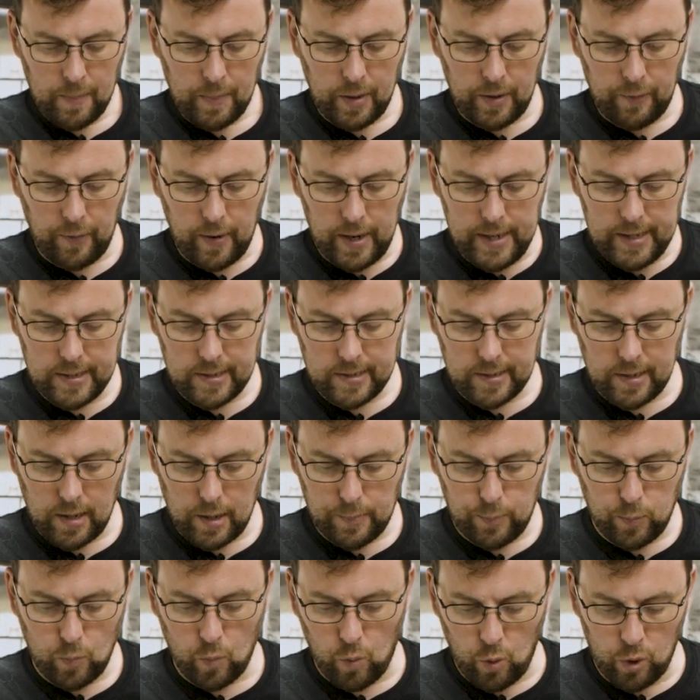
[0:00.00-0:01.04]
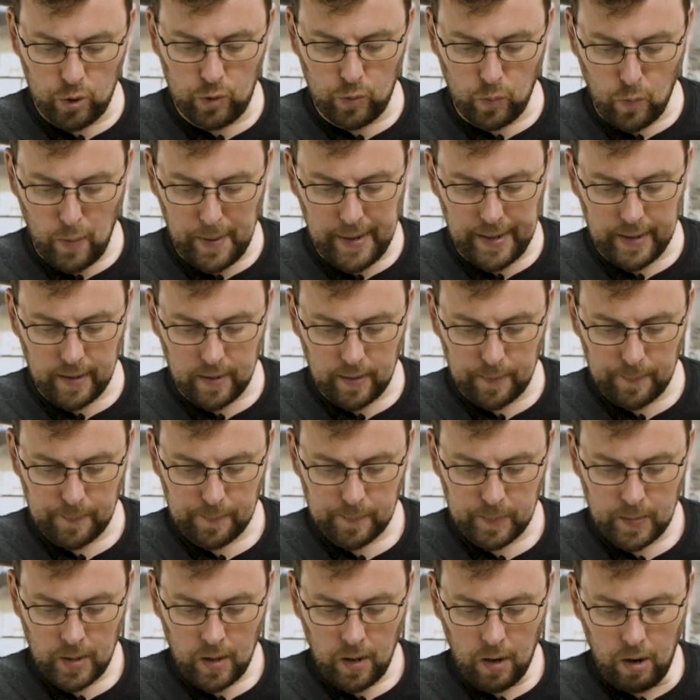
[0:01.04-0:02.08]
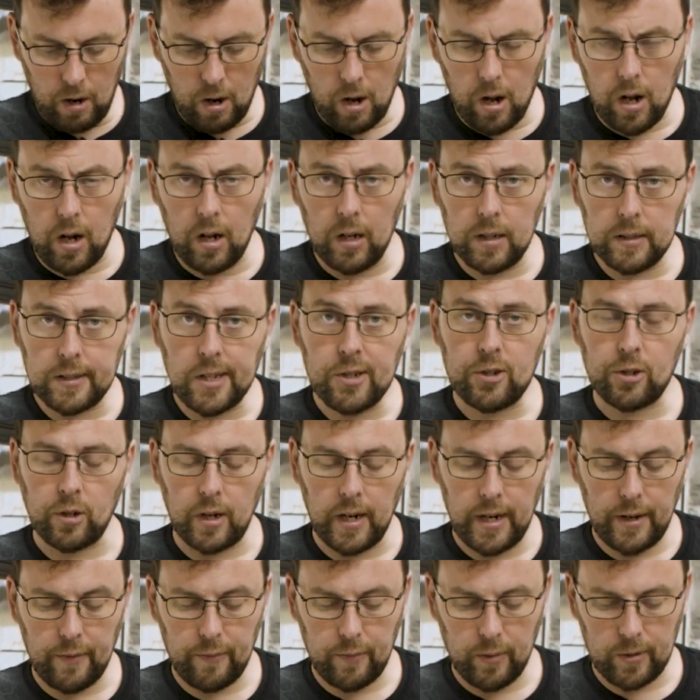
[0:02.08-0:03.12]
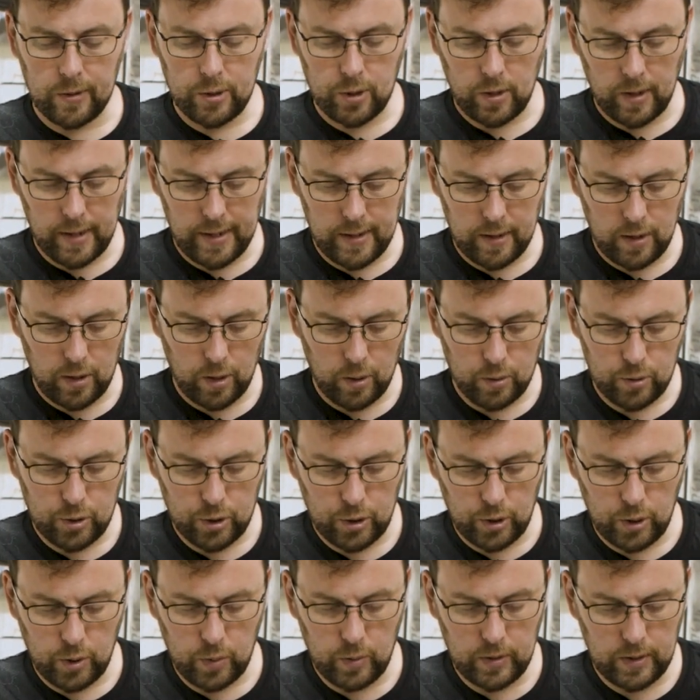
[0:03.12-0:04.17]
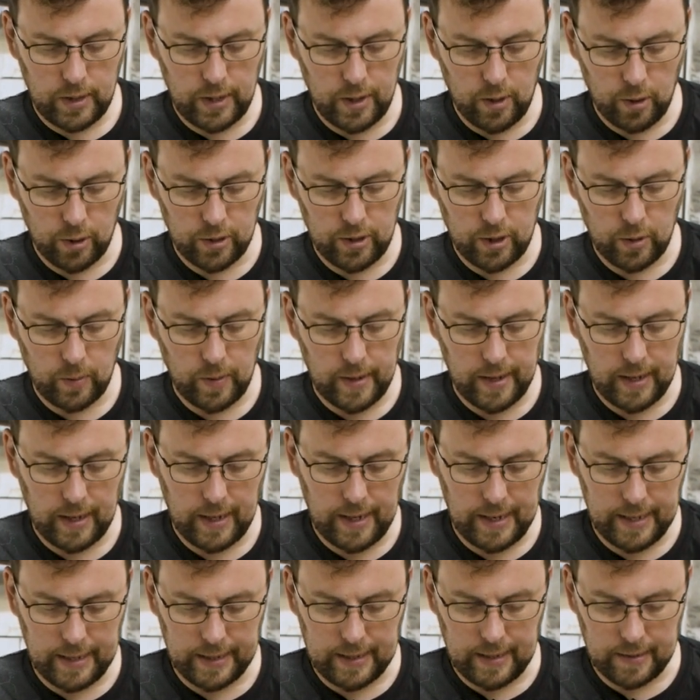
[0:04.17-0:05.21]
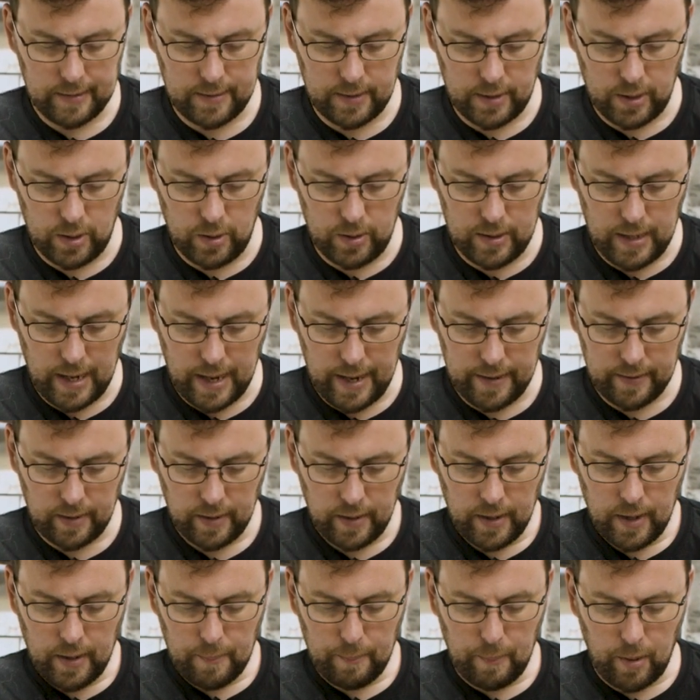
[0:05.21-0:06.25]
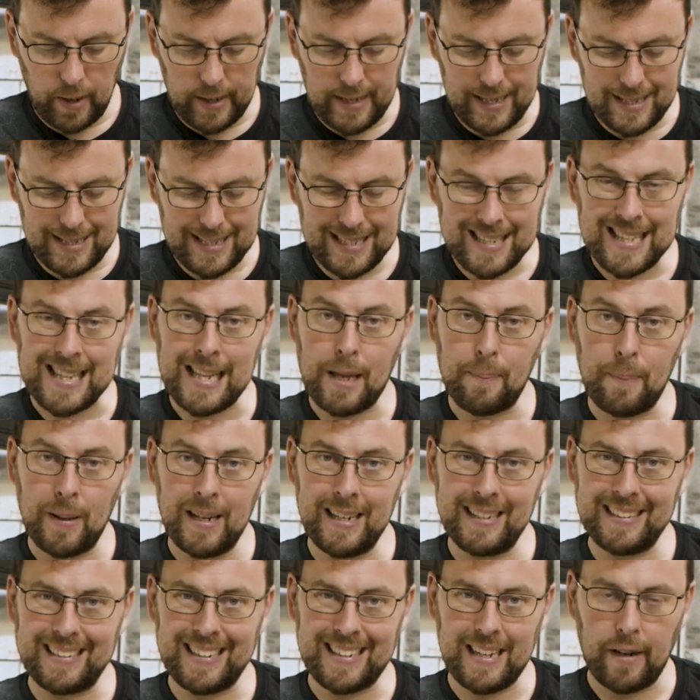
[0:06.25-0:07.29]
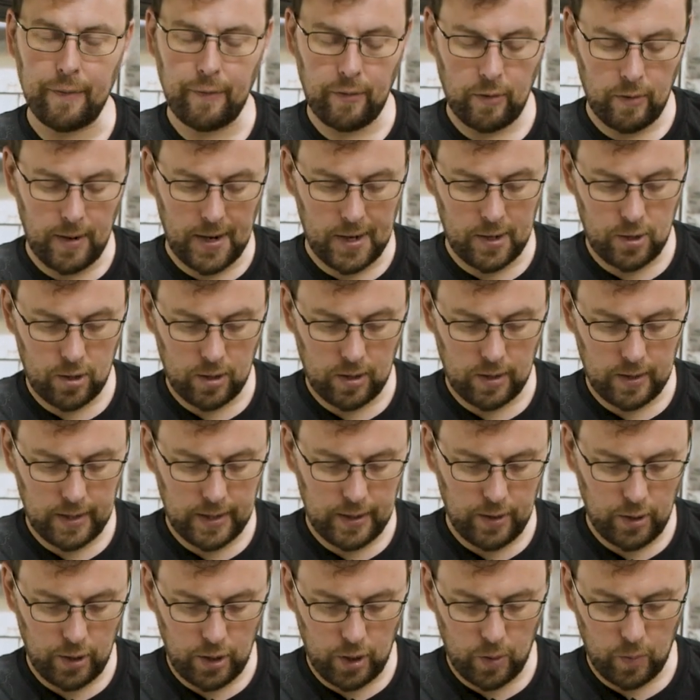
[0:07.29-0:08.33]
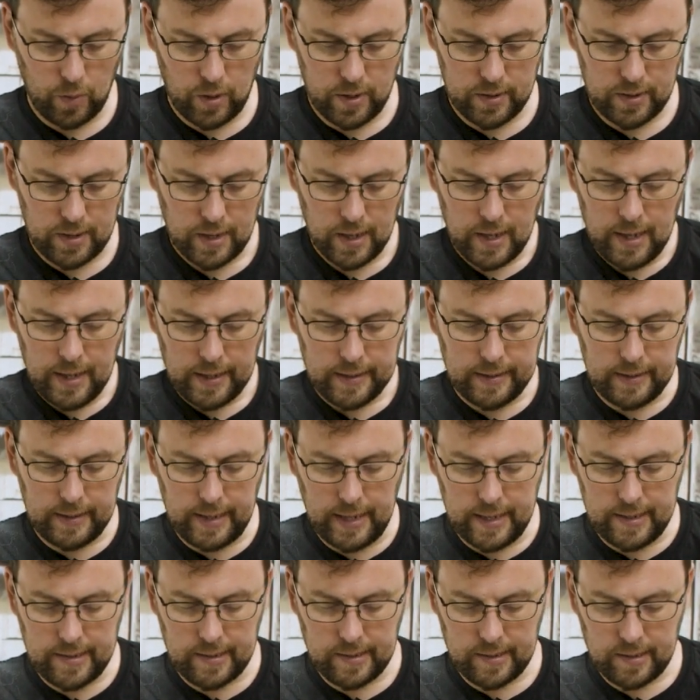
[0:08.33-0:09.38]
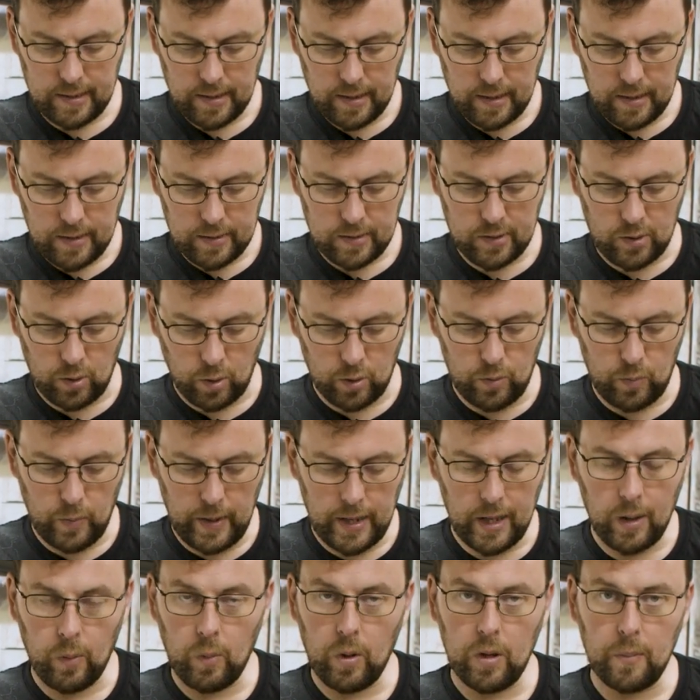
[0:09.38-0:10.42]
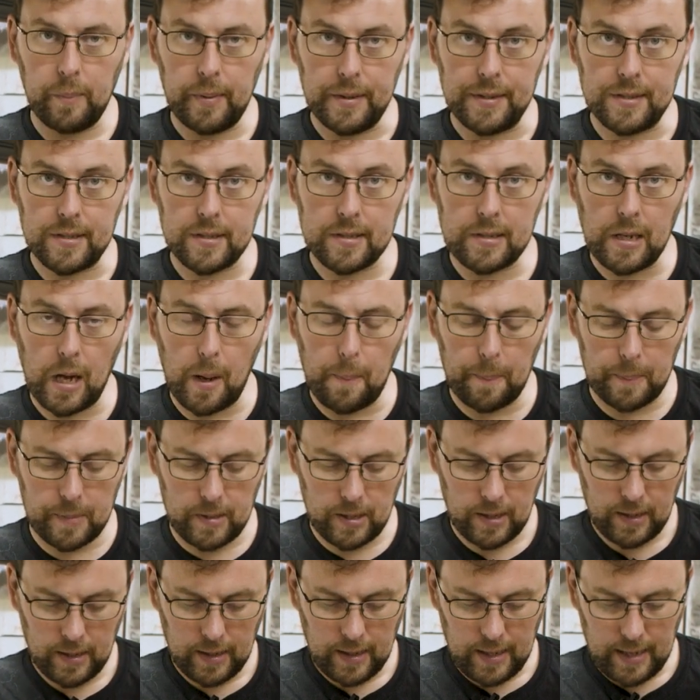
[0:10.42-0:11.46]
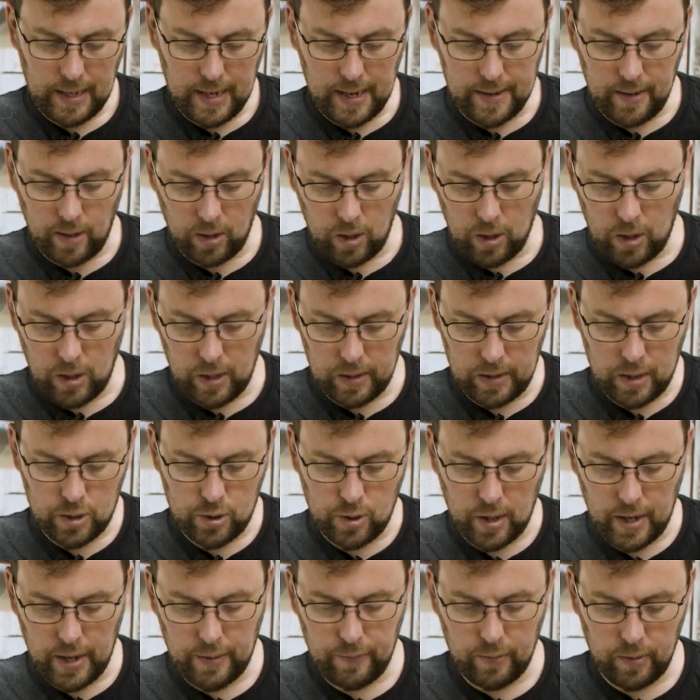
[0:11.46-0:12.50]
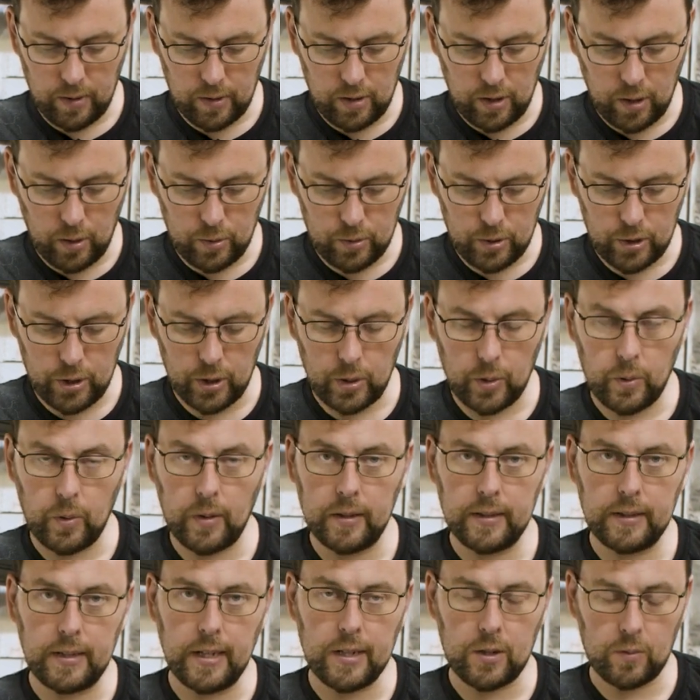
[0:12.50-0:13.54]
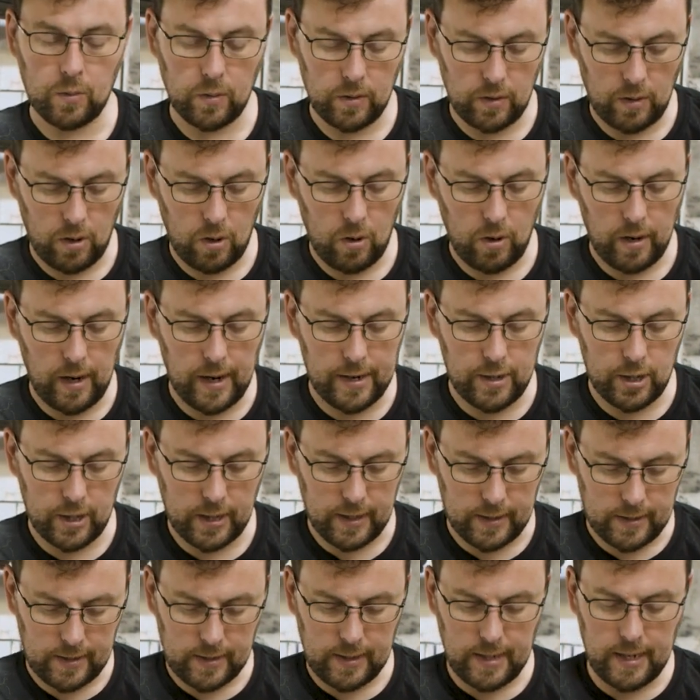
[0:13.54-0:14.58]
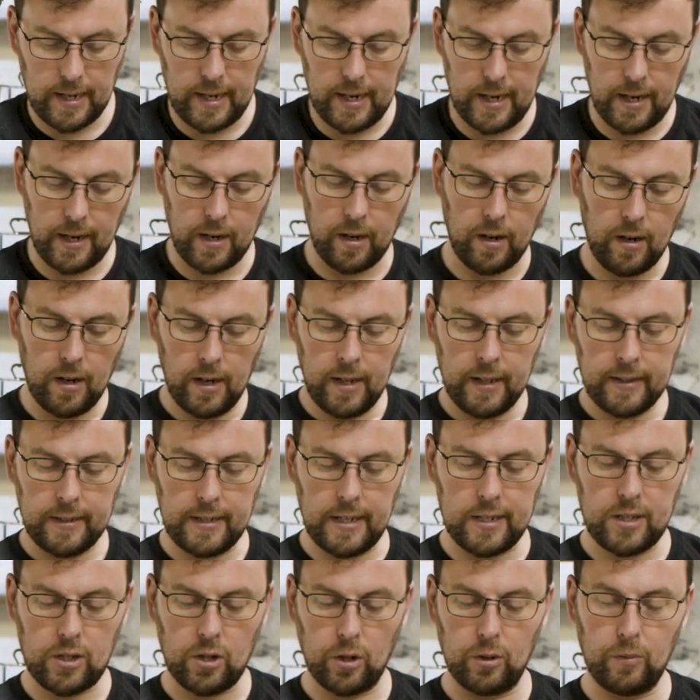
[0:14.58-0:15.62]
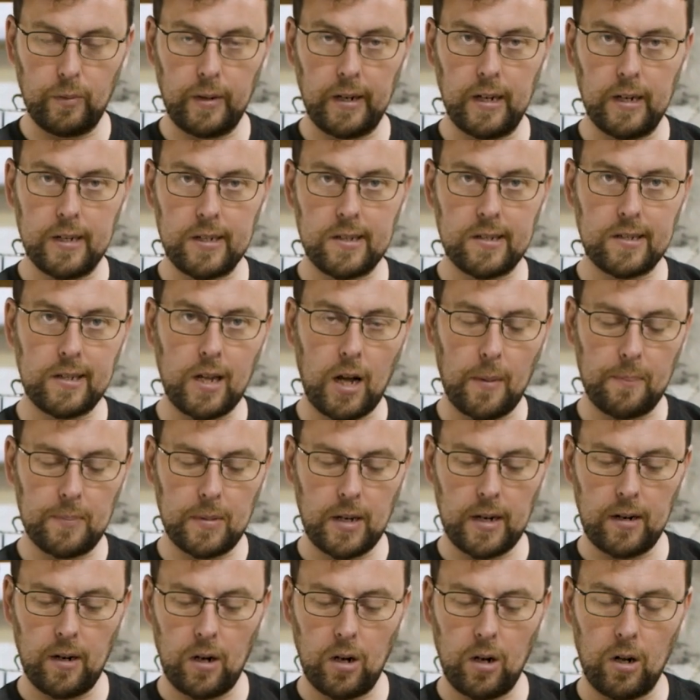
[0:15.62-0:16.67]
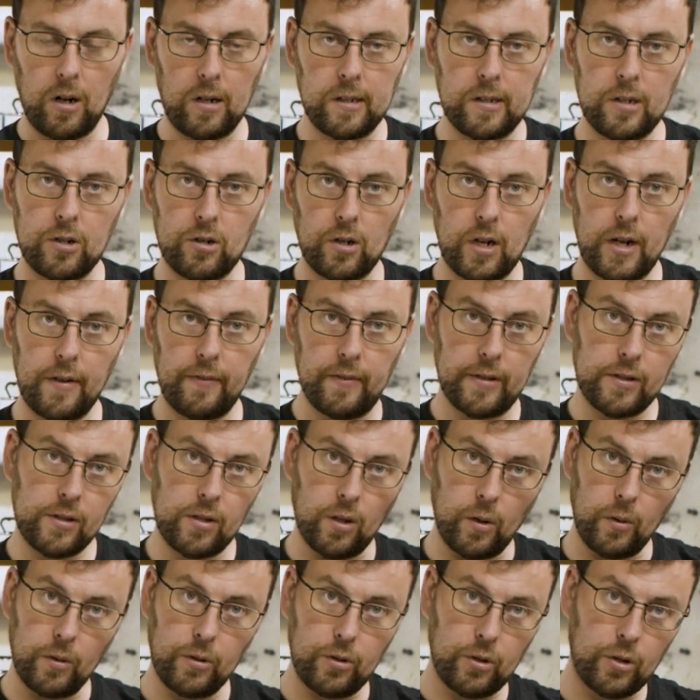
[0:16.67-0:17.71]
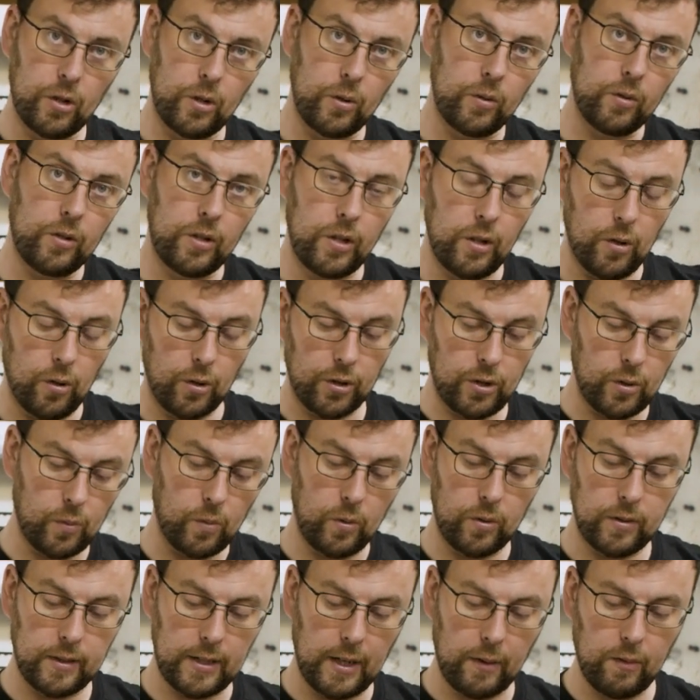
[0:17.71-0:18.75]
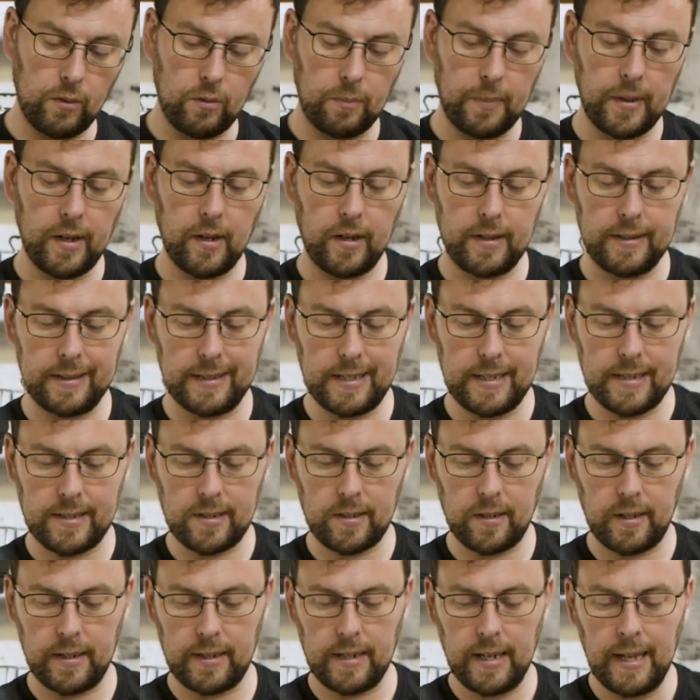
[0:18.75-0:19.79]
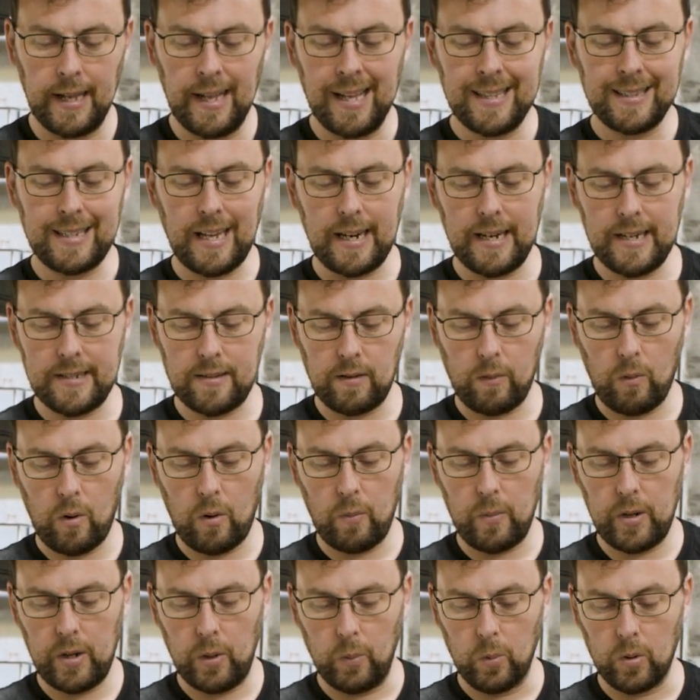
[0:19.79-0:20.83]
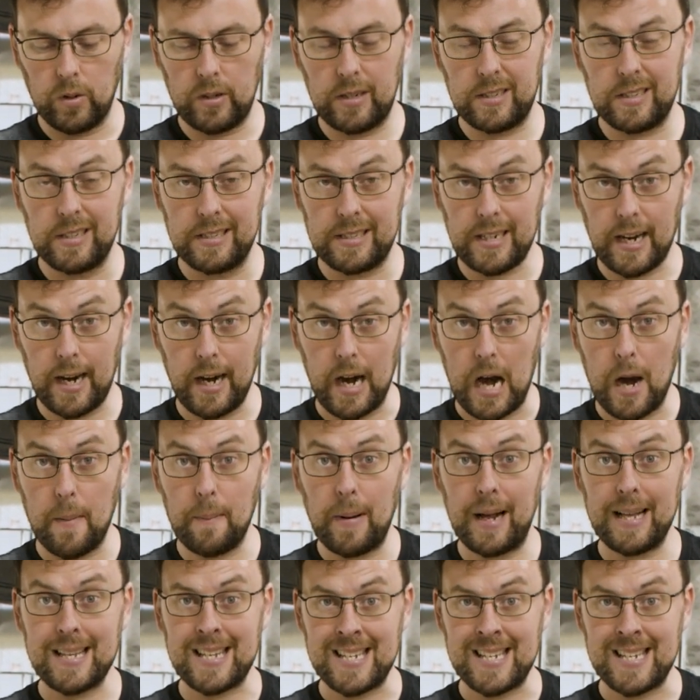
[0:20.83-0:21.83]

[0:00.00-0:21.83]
But if I stop one wheel, all the drive will try and go through the other wheel, and it'll do that by slipping the differential. In other words, this sun wheel will be stopped and all the drive will go through this one. Or as you can see here, this sun wheel is stopped and all the drive is going through the other one that will be on this side. That is what we would term a